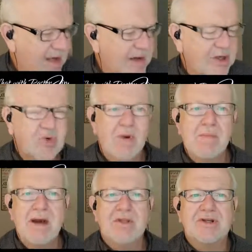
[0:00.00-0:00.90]
I got to swing
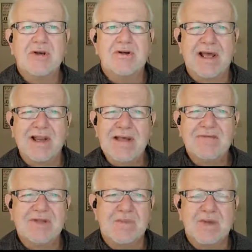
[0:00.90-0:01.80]
by the church. I
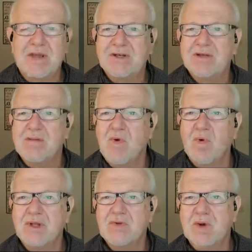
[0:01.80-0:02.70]
left something yesterday
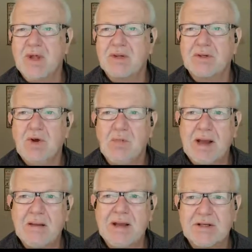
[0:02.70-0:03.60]
morning, so I got to go
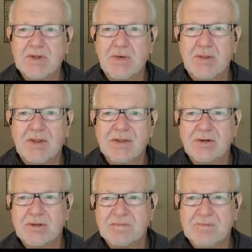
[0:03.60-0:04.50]
back by and swing by the
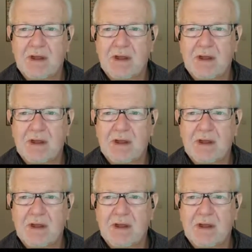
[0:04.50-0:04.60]
church.